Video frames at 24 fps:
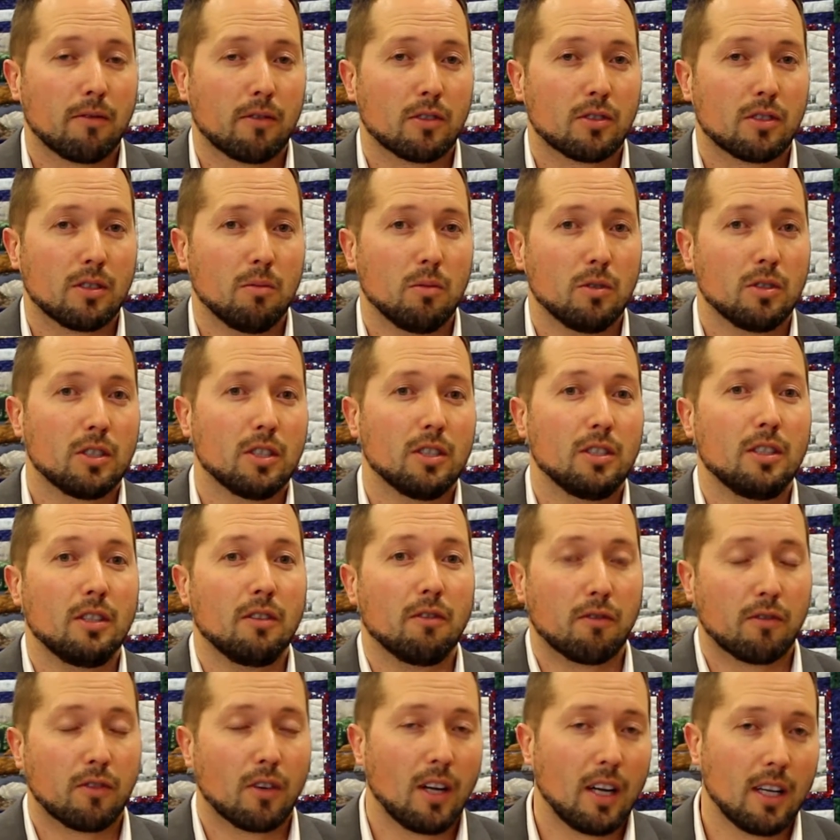for someone to
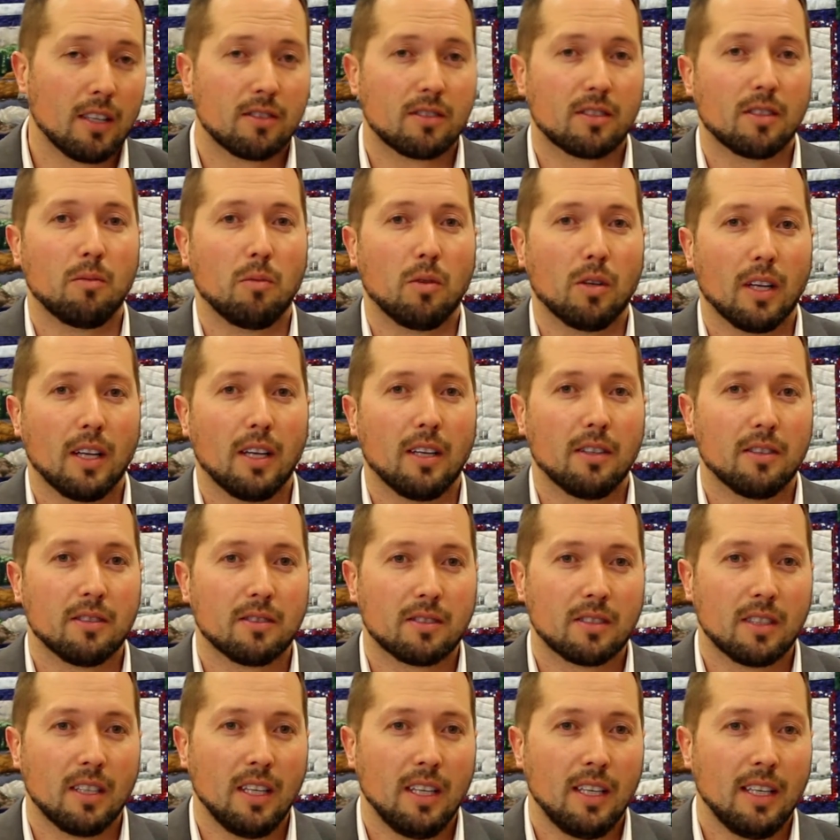defraud someone
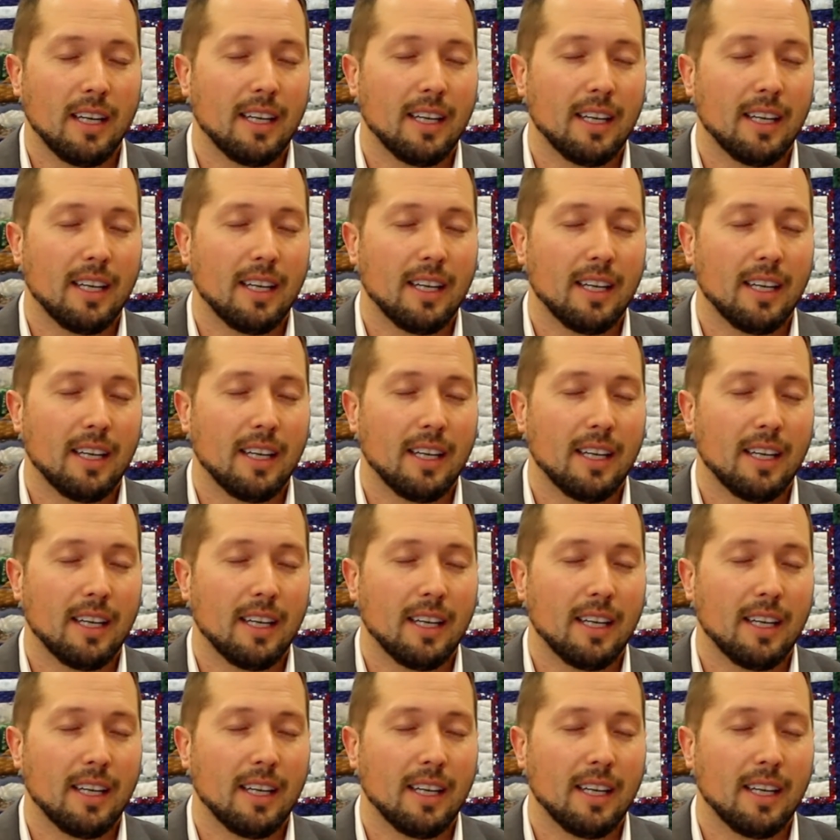else